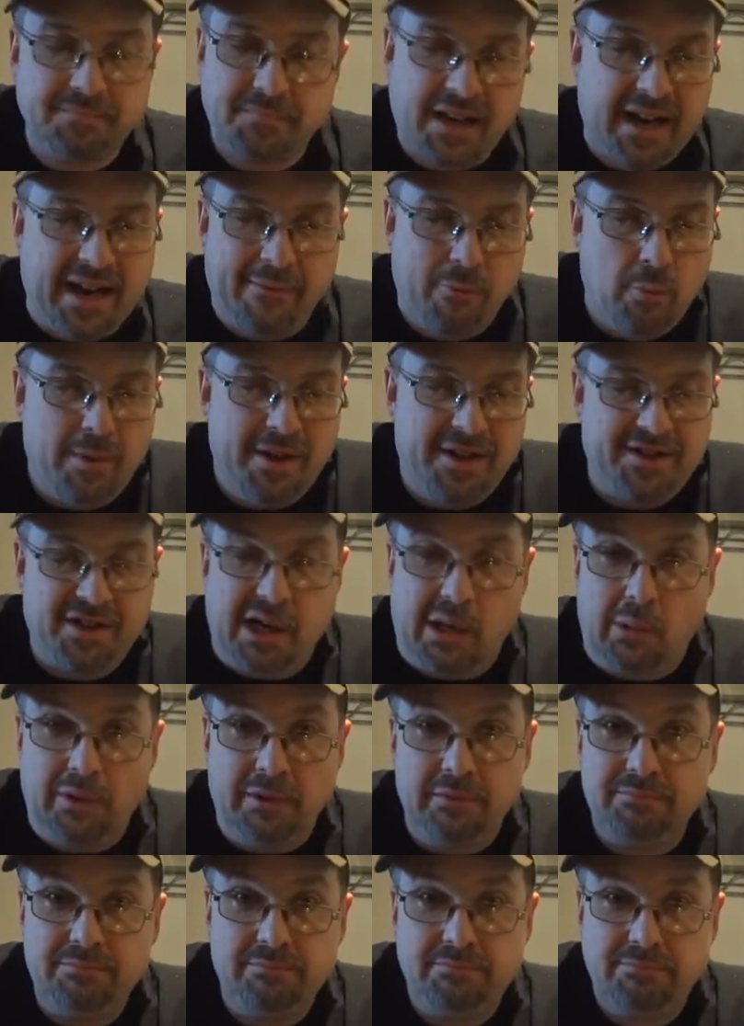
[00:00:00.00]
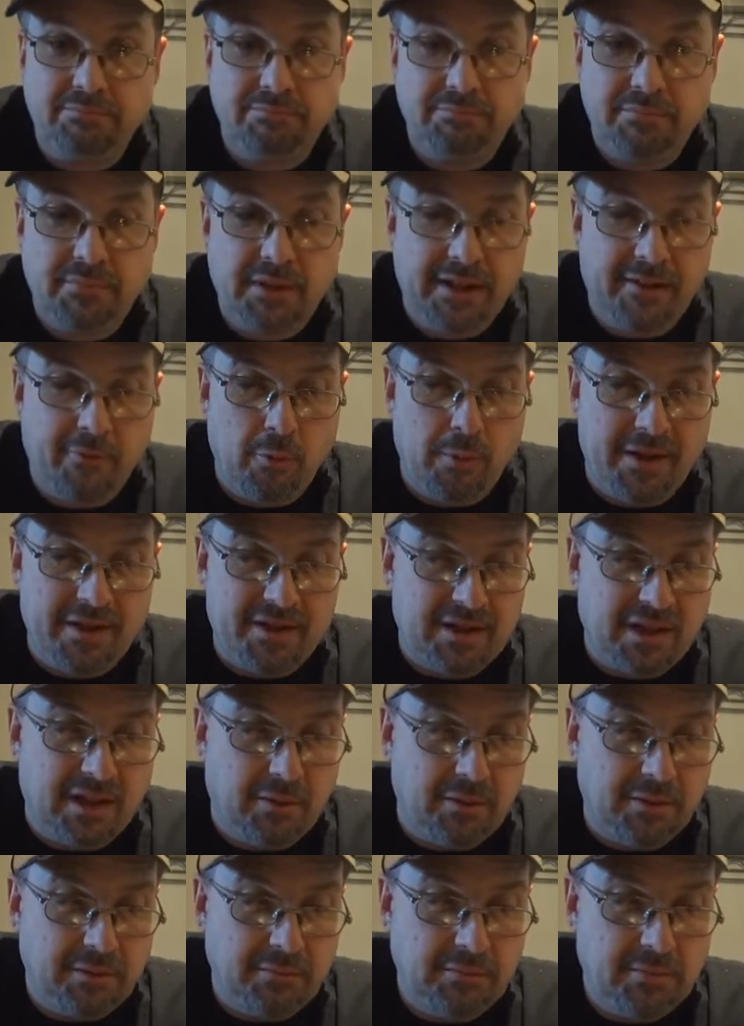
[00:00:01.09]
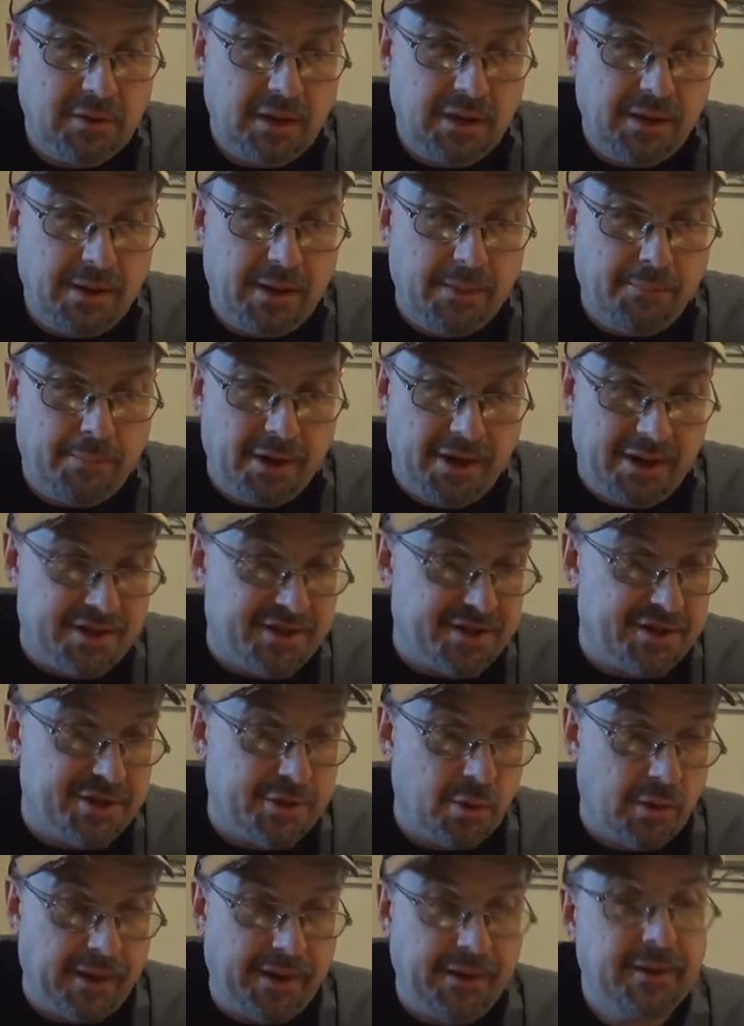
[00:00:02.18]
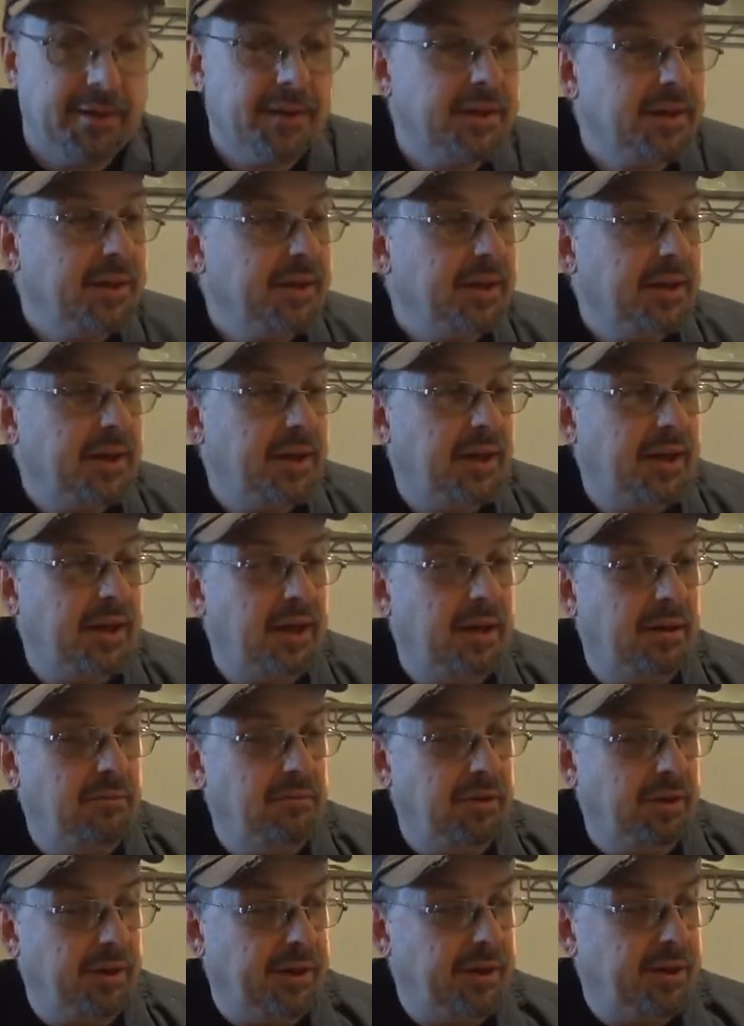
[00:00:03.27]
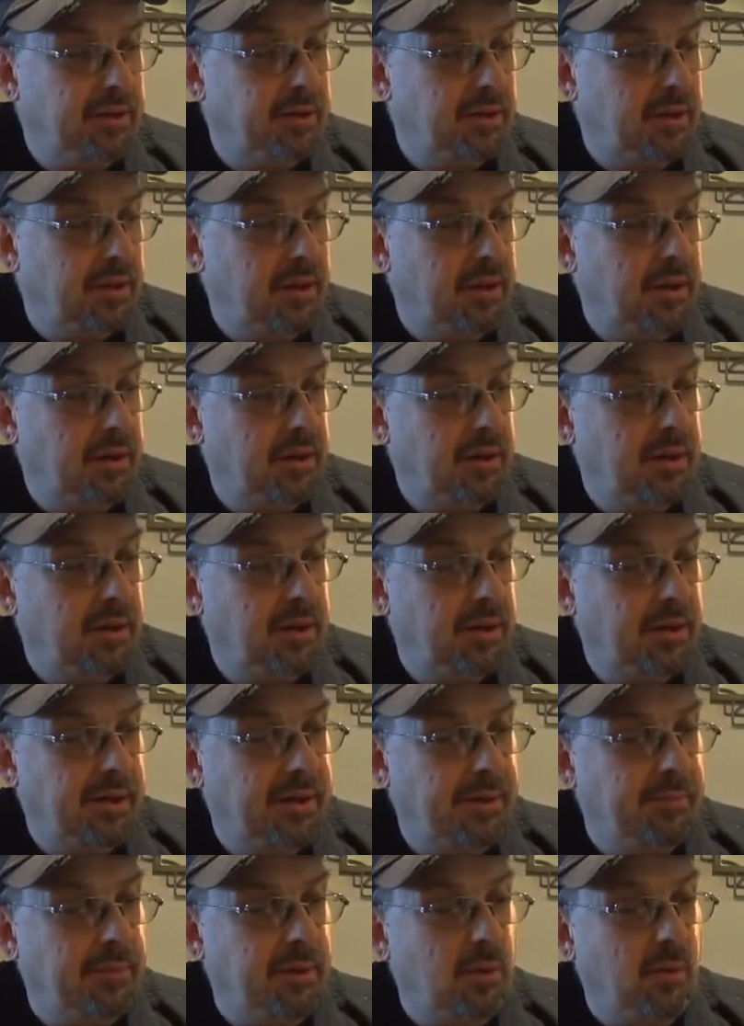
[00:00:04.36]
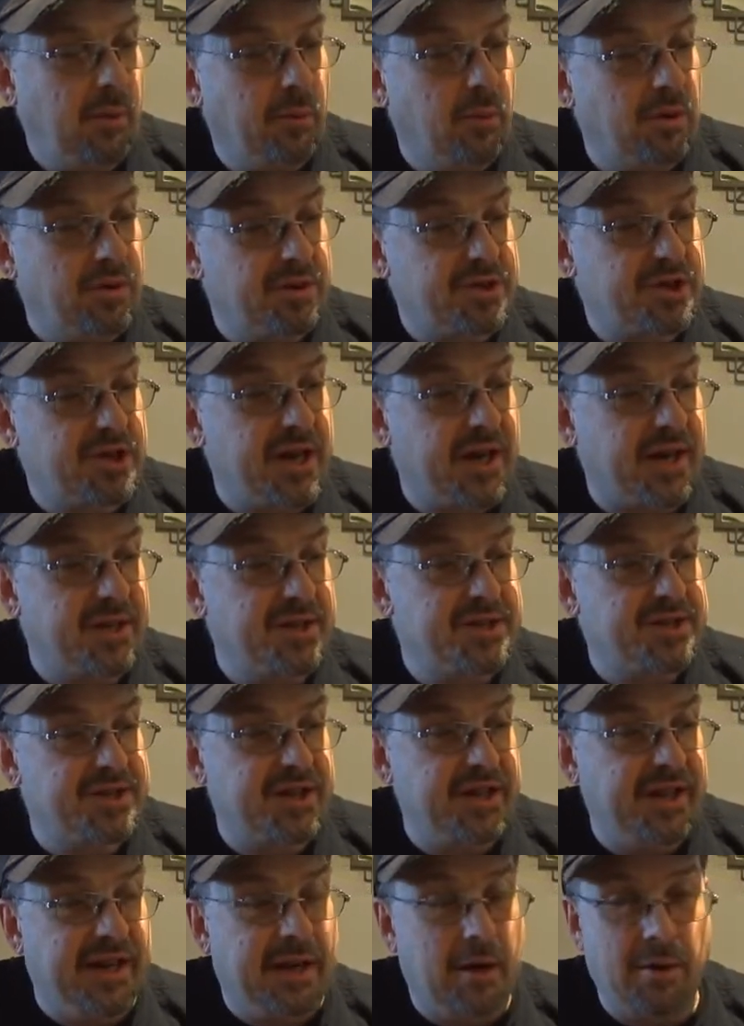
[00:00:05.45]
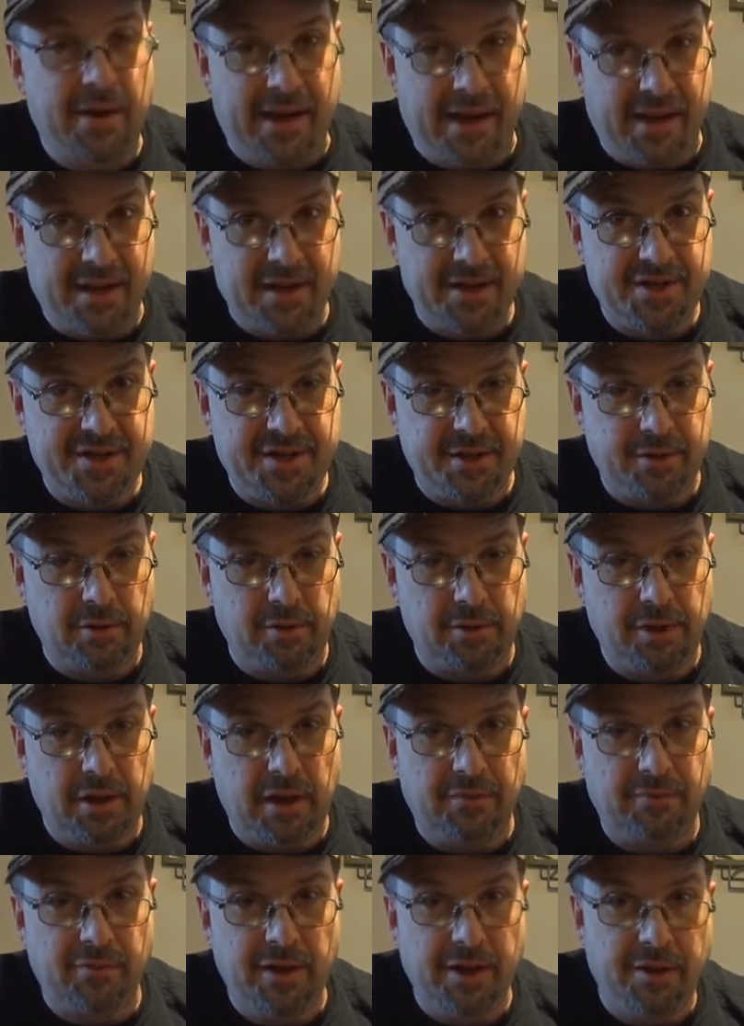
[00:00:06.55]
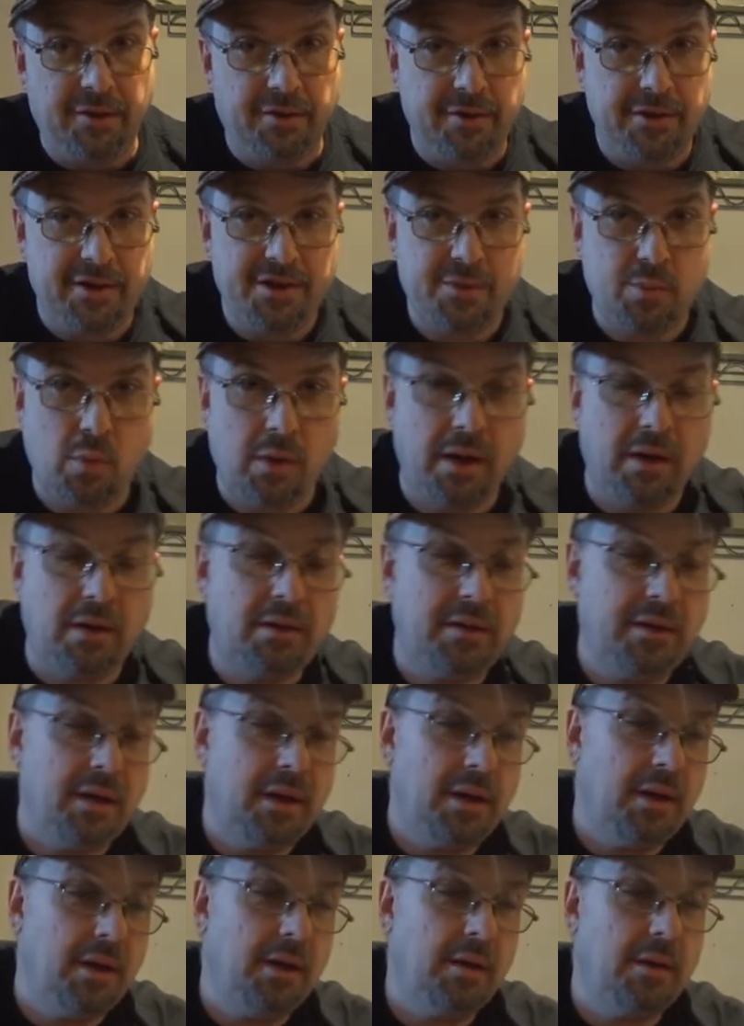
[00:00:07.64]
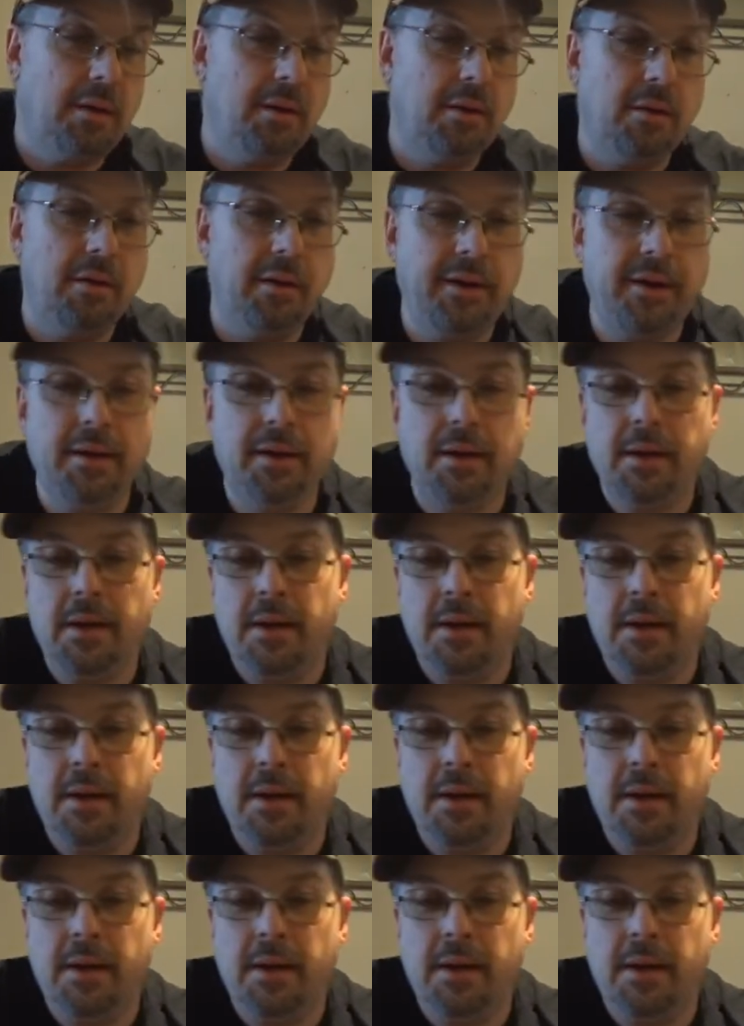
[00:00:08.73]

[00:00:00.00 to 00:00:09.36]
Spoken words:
Everybody's got one. Everybody's got one. But it's a toy, really. But we will check and see how that gets signaled off later as well. All right.